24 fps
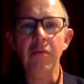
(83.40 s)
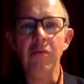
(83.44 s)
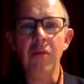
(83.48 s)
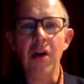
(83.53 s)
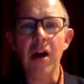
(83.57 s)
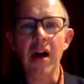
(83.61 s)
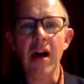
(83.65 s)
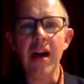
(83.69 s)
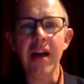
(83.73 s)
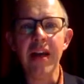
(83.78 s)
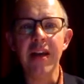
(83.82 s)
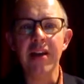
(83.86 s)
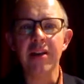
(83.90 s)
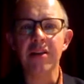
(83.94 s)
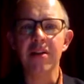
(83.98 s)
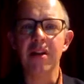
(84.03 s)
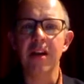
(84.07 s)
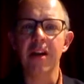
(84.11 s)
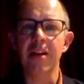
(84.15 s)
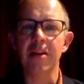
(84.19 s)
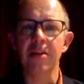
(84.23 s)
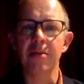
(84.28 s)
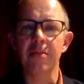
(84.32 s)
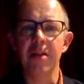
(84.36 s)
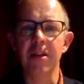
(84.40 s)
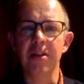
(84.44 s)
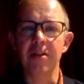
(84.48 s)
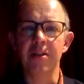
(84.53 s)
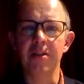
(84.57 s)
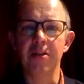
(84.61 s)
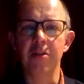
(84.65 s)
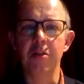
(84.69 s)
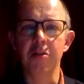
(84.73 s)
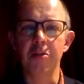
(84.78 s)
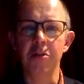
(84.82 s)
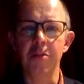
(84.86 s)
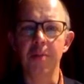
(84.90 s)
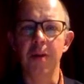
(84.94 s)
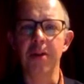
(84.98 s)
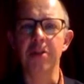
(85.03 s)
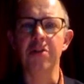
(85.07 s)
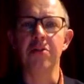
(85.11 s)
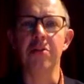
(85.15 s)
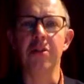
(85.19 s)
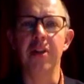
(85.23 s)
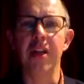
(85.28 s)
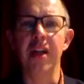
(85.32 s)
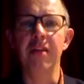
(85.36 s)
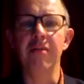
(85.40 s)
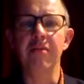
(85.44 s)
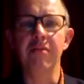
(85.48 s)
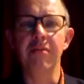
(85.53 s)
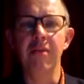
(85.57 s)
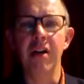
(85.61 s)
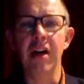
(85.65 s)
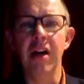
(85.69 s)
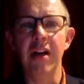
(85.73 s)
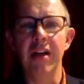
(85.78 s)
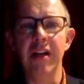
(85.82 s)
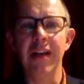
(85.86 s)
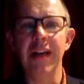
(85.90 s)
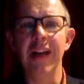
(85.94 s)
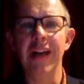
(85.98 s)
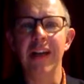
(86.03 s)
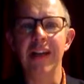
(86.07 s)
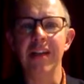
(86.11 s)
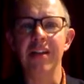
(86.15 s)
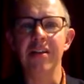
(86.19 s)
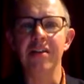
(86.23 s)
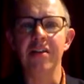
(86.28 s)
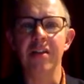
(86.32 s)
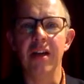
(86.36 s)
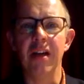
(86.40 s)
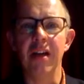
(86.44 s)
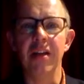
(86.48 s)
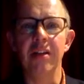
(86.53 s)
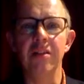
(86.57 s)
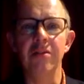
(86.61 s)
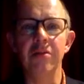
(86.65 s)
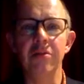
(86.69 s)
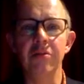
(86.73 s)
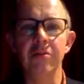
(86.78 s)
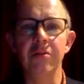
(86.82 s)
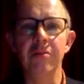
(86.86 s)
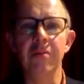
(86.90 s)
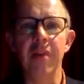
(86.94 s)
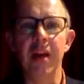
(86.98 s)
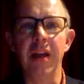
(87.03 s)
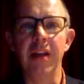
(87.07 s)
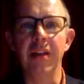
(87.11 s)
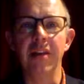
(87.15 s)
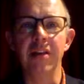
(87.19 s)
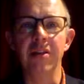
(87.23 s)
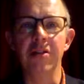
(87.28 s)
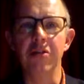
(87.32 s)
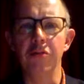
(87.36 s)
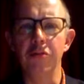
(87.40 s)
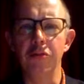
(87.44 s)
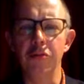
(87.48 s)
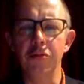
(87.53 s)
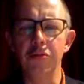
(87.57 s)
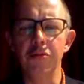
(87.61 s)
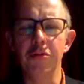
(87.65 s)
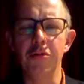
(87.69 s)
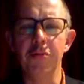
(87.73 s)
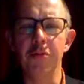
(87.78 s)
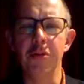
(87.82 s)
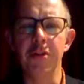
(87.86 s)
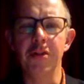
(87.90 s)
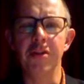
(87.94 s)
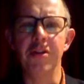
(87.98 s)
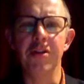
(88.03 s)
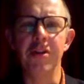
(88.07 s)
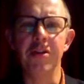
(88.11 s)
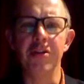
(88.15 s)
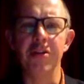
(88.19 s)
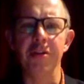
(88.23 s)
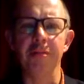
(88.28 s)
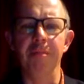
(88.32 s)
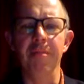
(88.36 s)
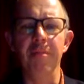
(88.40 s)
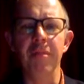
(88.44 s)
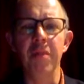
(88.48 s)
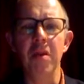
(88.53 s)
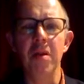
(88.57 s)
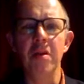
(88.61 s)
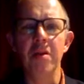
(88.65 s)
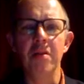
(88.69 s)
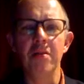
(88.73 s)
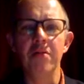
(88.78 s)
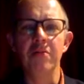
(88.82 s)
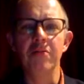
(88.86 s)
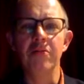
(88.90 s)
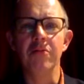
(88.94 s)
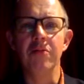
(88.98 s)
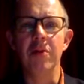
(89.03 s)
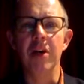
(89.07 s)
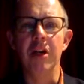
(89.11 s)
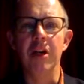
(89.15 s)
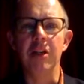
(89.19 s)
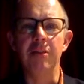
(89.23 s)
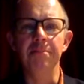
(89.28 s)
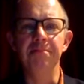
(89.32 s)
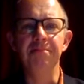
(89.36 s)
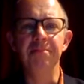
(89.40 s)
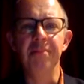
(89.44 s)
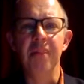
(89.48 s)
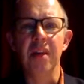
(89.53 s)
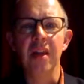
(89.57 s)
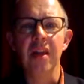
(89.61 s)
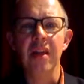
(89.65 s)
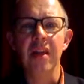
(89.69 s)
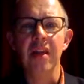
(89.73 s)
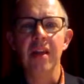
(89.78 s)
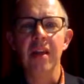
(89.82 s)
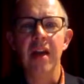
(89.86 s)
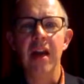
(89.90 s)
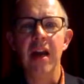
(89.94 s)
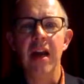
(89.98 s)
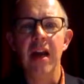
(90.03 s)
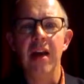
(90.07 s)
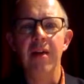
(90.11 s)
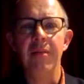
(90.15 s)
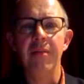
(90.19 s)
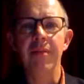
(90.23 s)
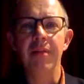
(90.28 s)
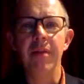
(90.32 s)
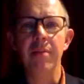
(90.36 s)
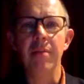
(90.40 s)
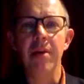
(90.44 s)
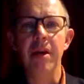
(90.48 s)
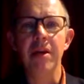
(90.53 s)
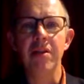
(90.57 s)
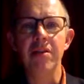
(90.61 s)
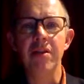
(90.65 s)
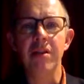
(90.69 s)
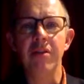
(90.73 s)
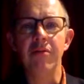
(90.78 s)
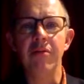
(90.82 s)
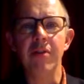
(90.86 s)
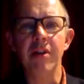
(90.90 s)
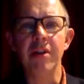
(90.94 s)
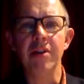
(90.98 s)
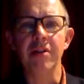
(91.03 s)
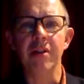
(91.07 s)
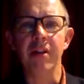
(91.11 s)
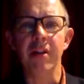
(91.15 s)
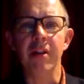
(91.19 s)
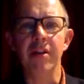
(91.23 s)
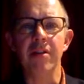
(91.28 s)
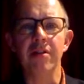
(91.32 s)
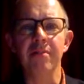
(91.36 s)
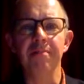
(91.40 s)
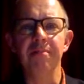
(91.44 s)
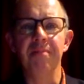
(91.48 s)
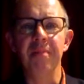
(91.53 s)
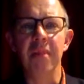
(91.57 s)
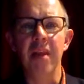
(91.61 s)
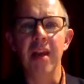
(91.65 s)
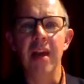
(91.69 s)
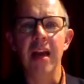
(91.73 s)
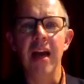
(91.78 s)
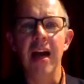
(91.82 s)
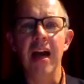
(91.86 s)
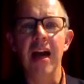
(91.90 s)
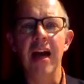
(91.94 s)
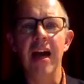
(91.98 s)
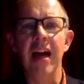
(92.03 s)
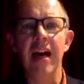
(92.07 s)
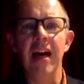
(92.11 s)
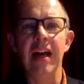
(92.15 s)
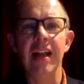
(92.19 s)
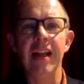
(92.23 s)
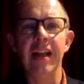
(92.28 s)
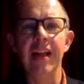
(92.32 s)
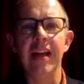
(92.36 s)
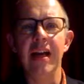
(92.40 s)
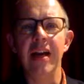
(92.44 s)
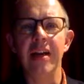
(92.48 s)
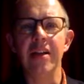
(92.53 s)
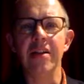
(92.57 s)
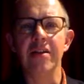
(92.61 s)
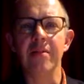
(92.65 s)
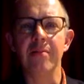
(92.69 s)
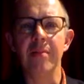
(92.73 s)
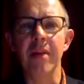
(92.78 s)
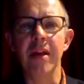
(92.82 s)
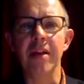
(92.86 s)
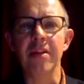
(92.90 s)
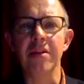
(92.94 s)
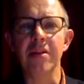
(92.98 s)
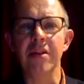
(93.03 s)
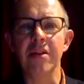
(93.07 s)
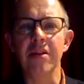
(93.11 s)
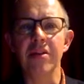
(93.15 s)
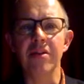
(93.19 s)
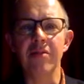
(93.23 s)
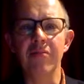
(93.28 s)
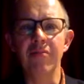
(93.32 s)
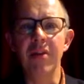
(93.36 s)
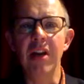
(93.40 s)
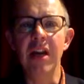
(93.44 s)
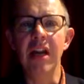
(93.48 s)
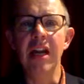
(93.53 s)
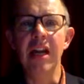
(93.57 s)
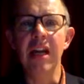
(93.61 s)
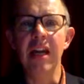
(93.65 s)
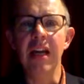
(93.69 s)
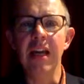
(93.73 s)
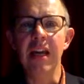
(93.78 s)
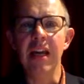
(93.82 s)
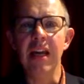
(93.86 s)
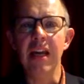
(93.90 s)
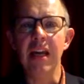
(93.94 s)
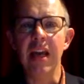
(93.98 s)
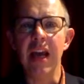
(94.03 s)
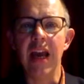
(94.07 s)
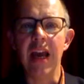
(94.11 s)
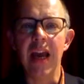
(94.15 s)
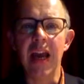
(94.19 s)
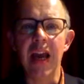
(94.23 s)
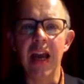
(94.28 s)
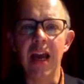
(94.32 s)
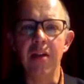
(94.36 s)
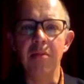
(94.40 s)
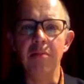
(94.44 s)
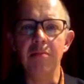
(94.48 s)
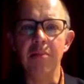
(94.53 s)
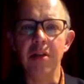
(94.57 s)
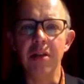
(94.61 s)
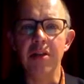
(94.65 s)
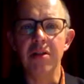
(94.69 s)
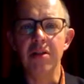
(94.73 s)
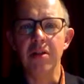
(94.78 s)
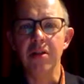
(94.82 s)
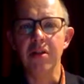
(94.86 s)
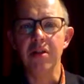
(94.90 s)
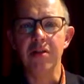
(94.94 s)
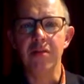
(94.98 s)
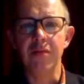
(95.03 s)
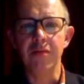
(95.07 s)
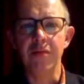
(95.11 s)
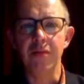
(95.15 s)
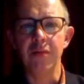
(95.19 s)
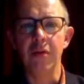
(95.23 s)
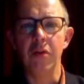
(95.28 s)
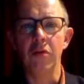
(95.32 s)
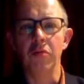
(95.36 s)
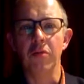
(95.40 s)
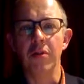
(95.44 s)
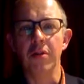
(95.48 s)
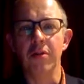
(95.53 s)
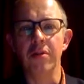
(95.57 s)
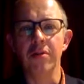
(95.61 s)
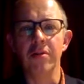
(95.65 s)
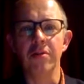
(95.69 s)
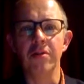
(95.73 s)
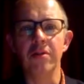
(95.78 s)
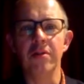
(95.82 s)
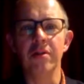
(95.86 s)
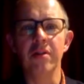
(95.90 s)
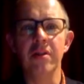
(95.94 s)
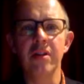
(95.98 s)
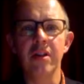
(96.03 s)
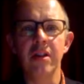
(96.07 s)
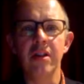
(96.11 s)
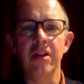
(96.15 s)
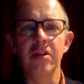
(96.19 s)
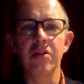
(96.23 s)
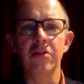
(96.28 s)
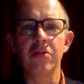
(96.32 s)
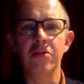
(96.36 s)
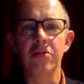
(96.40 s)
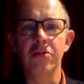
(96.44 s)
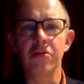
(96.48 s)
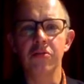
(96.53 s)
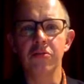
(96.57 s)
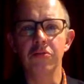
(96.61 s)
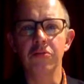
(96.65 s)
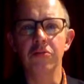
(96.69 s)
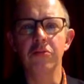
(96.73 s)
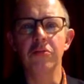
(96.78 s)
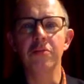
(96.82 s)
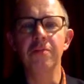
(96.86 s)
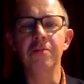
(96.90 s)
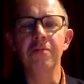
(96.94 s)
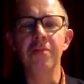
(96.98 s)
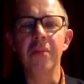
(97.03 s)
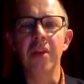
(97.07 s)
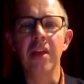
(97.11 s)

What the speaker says: Why is ISMS so special then? Why did I decide to make this unusual decision? Well, the basic reason is that ISMS is really a business-focused school